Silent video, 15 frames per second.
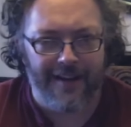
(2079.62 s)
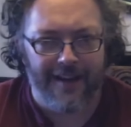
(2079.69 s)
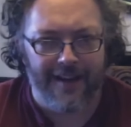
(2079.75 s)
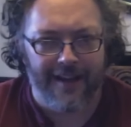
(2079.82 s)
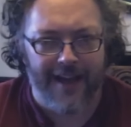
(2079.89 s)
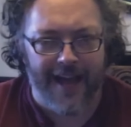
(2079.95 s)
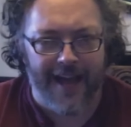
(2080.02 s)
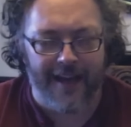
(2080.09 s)

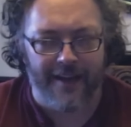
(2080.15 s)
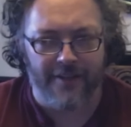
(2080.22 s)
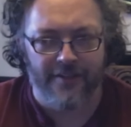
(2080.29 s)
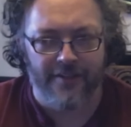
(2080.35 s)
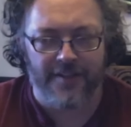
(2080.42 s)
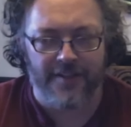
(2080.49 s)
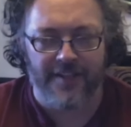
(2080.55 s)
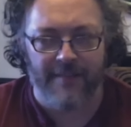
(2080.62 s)
And it
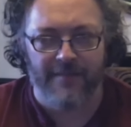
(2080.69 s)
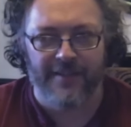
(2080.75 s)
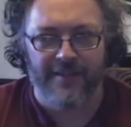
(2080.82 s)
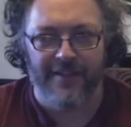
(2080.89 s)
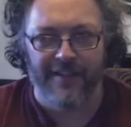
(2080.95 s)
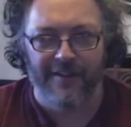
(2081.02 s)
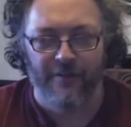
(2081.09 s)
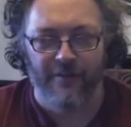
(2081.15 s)
just seemed
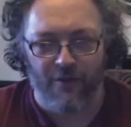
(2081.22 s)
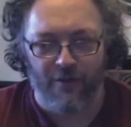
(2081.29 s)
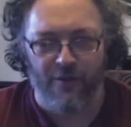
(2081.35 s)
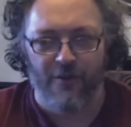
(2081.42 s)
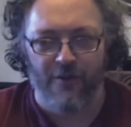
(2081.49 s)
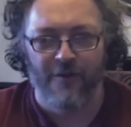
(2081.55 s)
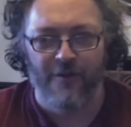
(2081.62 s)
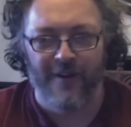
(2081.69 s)
to
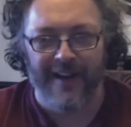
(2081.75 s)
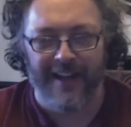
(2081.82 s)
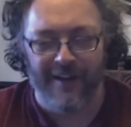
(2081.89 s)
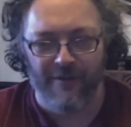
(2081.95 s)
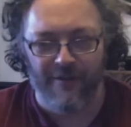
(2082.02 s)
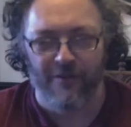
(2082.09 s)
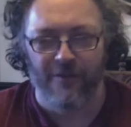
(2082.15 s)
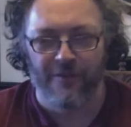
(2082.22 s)
grow and
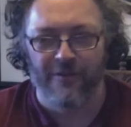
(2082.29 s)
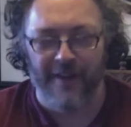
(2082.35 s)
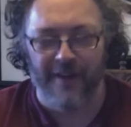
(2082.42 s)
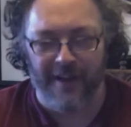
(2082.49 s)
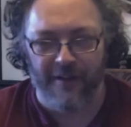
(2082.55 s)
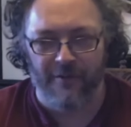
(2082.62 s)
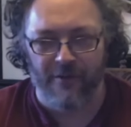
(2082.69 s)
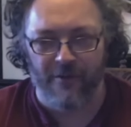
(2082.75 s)
grow
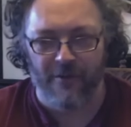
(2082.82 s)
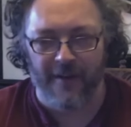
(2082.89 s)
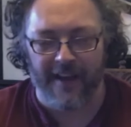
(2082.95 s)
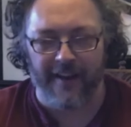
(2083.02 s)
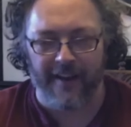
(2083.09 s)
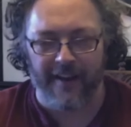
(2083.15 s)
and grow, and it